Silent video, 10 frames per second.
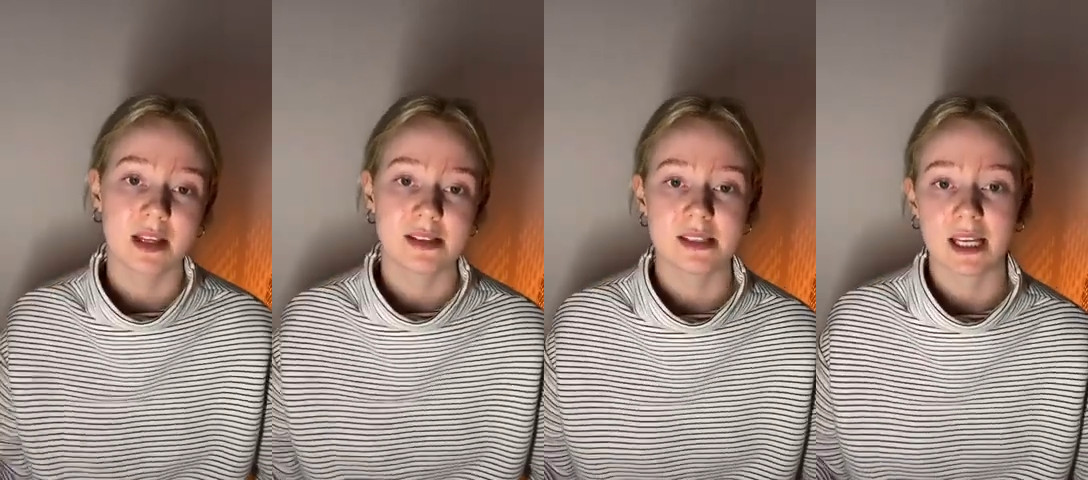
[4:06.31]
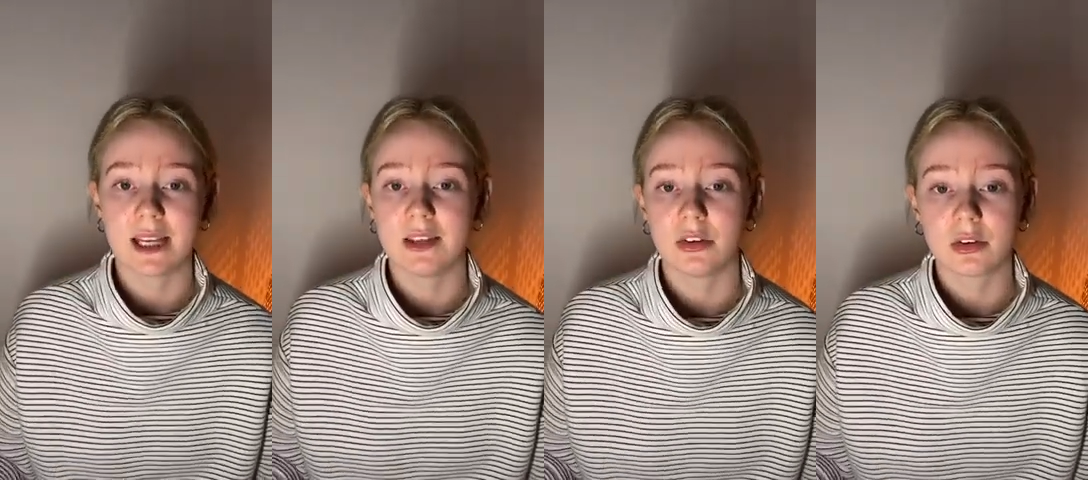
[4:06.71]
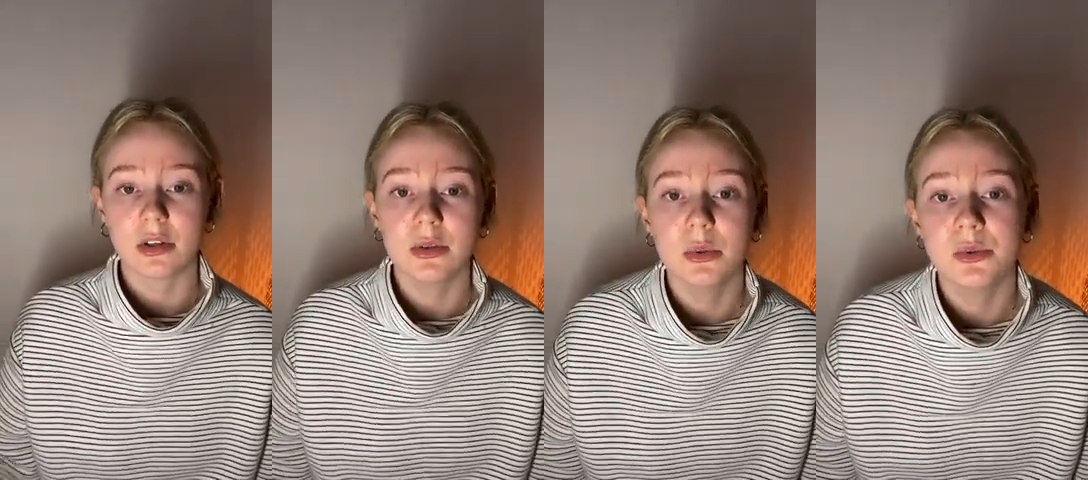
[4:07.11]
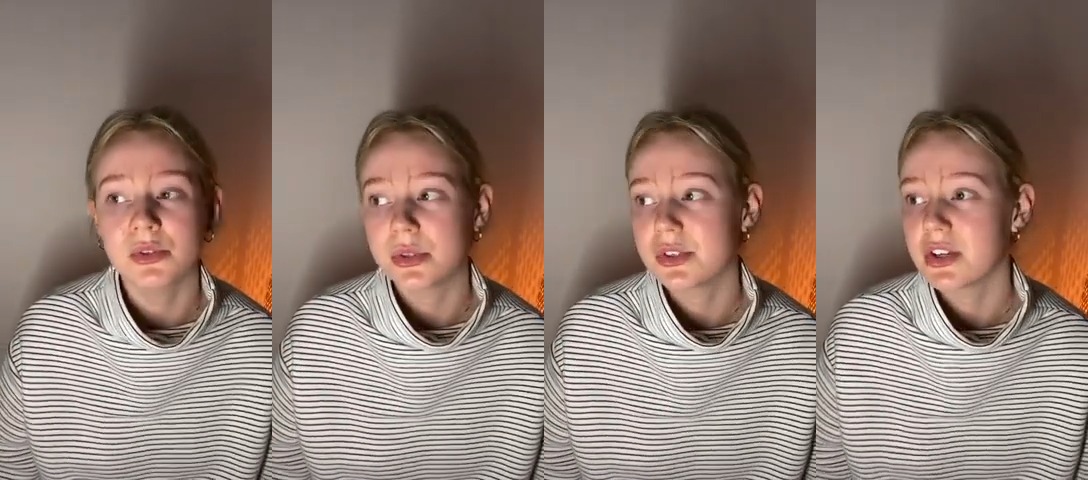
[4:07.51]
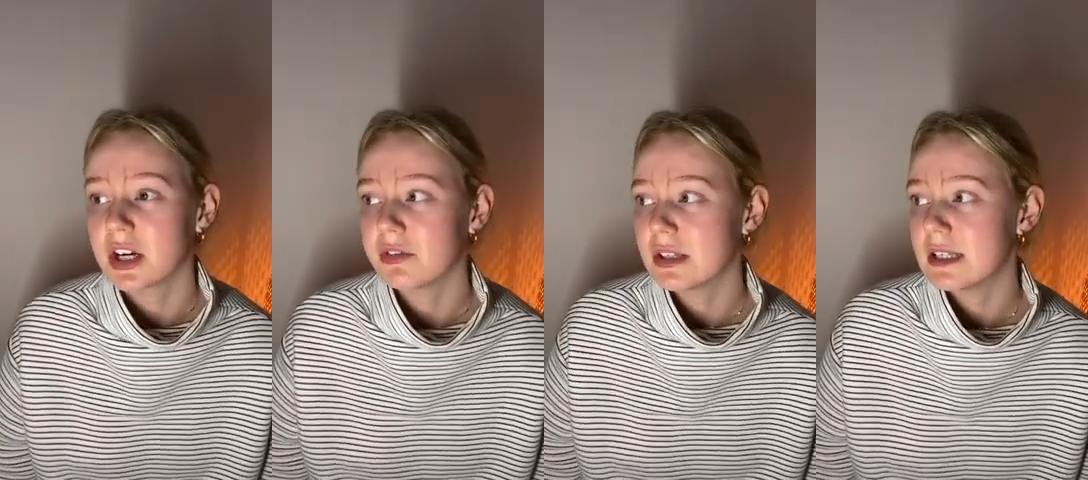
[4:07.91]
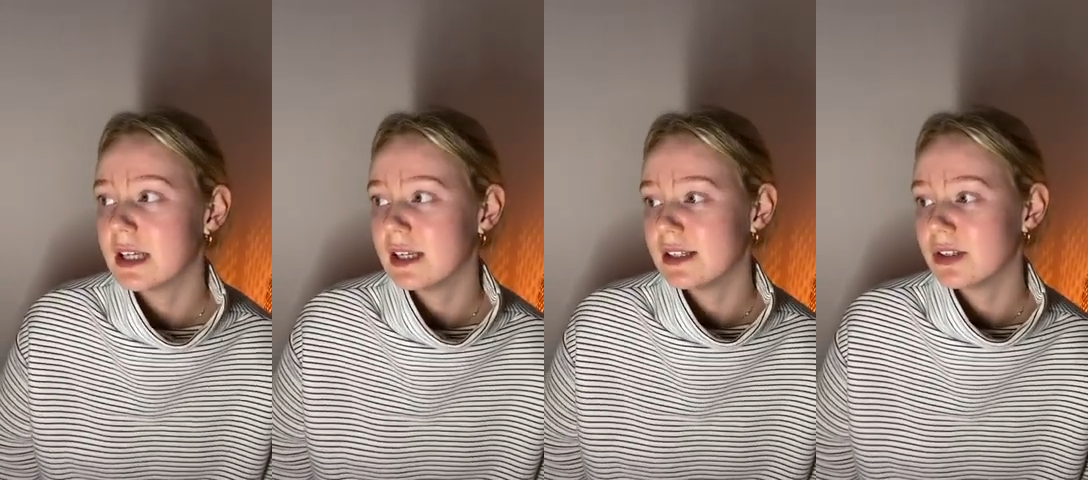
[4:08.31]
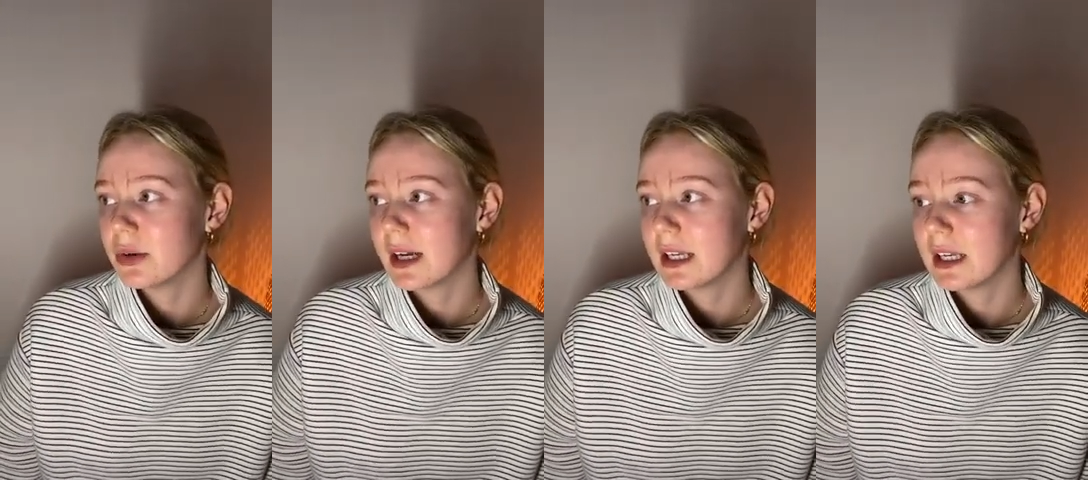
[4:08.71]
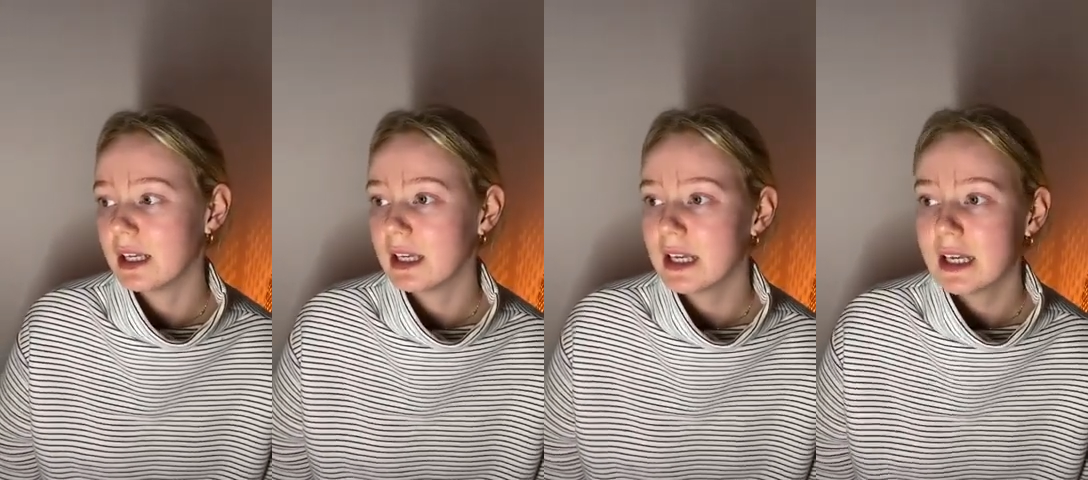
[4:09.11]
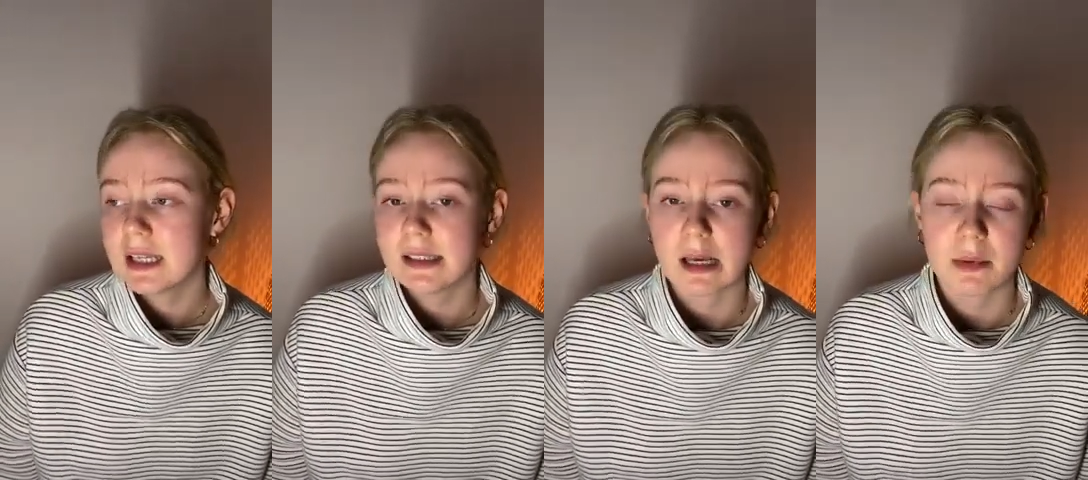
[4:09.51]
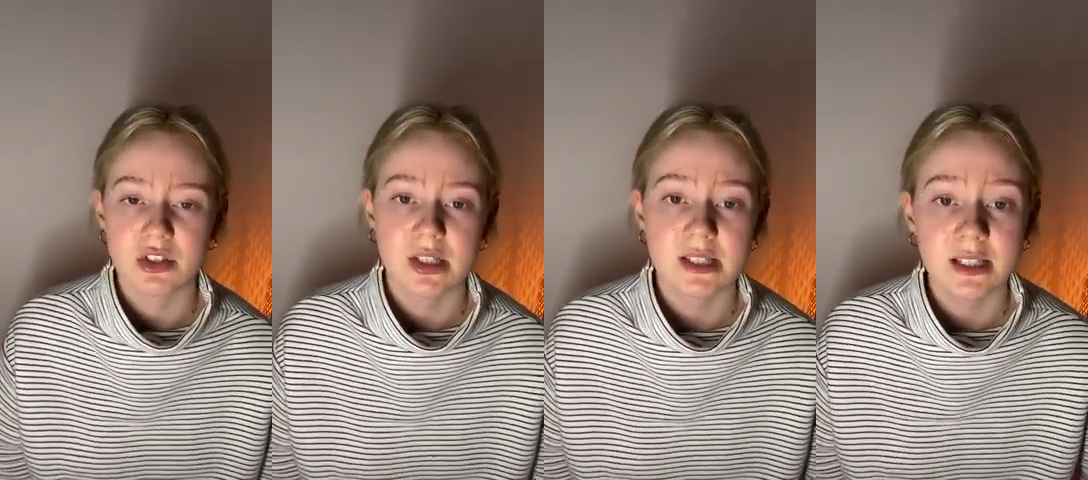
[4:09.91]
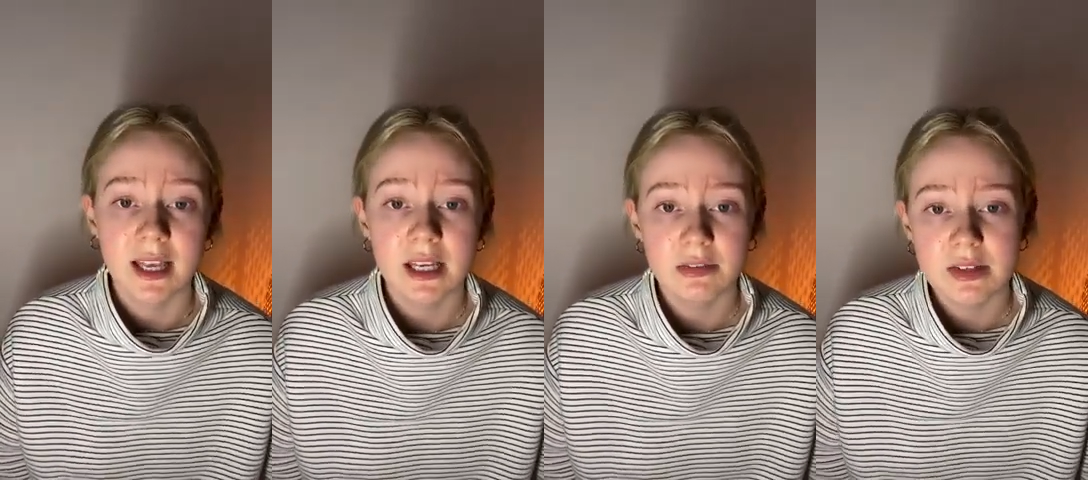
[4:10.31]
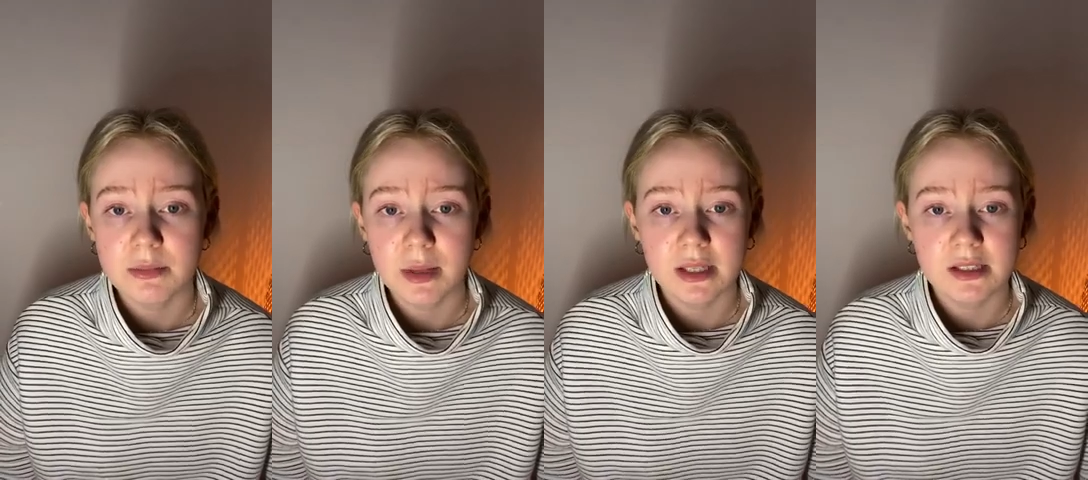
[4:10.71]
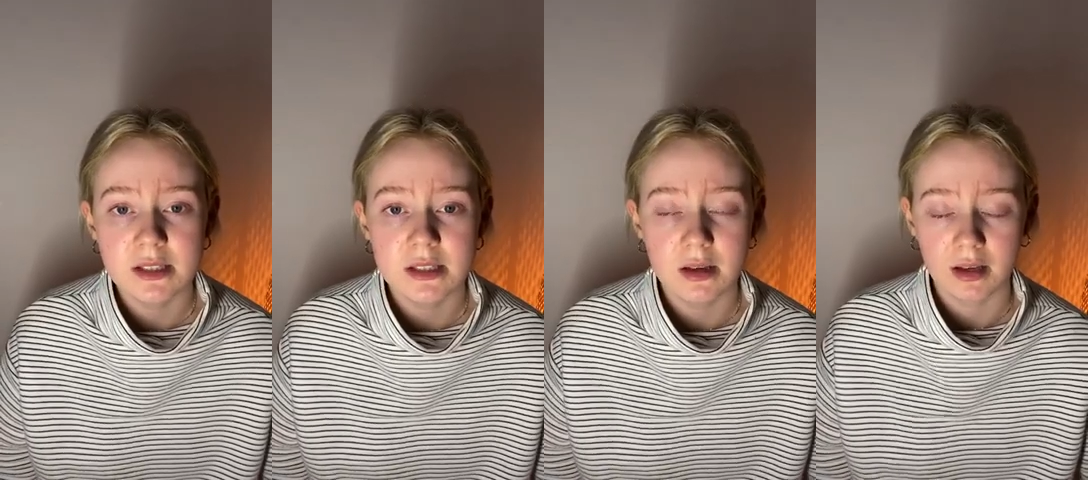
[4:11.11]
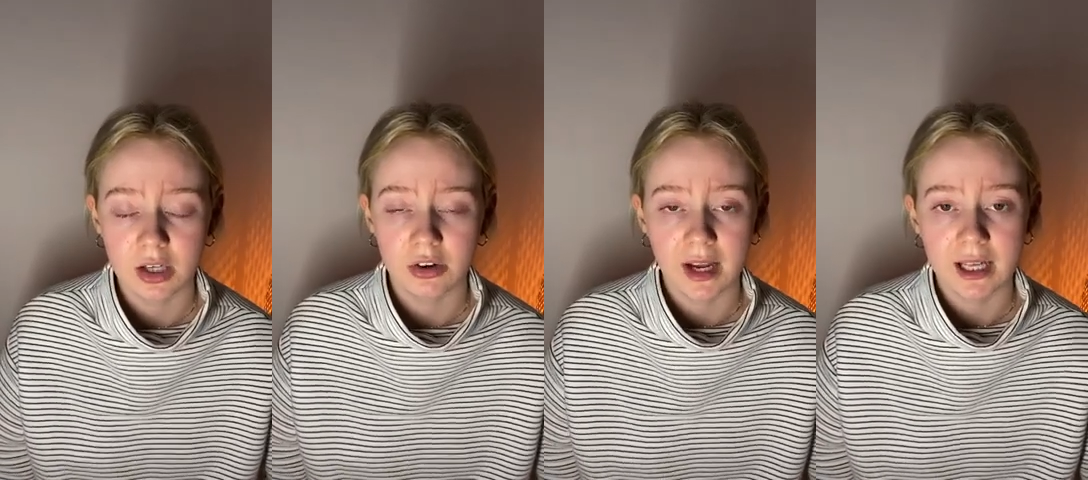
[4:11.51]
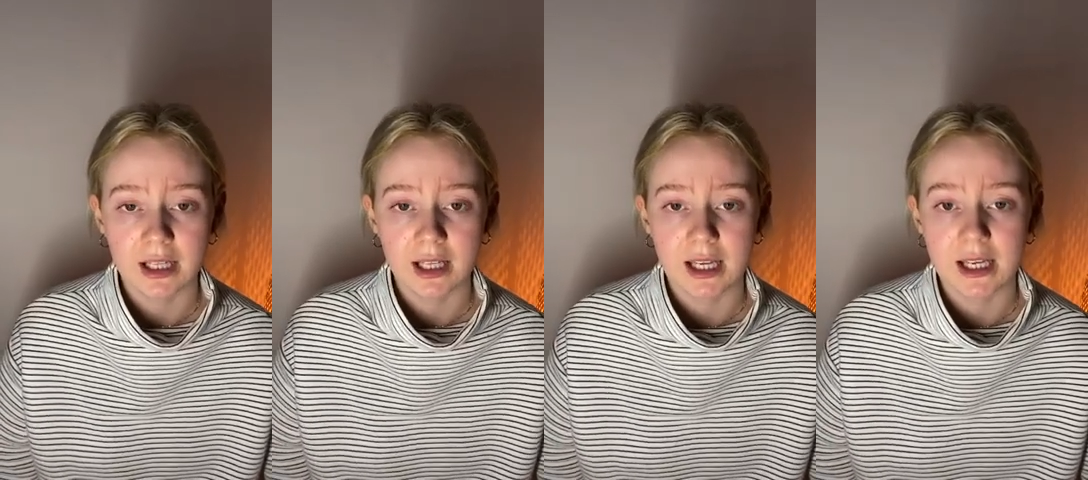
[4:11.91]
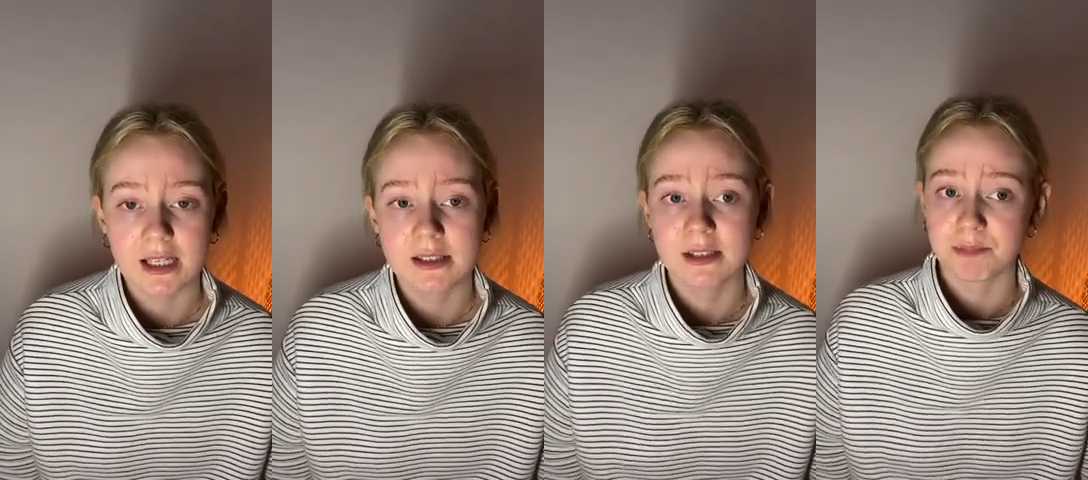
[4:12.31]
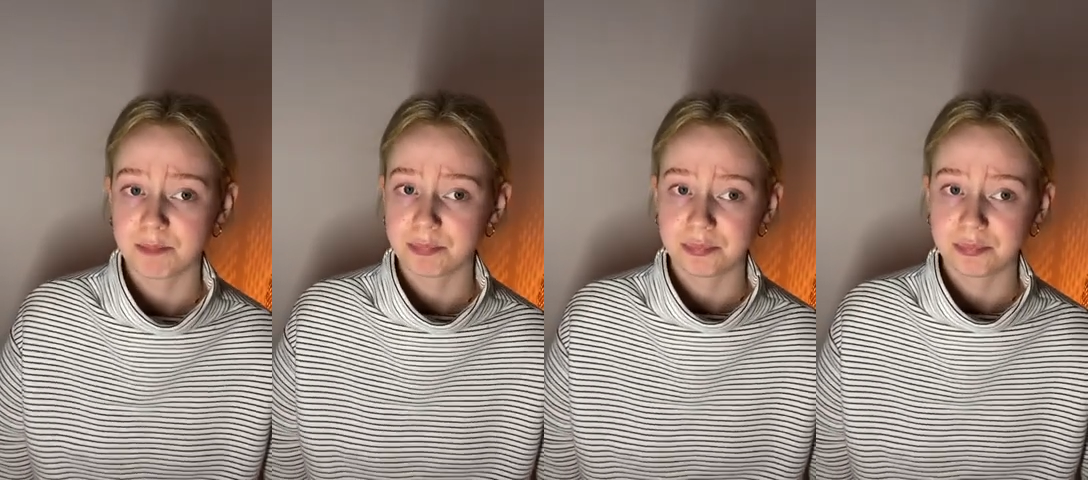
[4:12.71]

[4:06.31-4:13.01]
stain your clothes or surfaces, or it can damage the skin if it's mixed incorrectly. It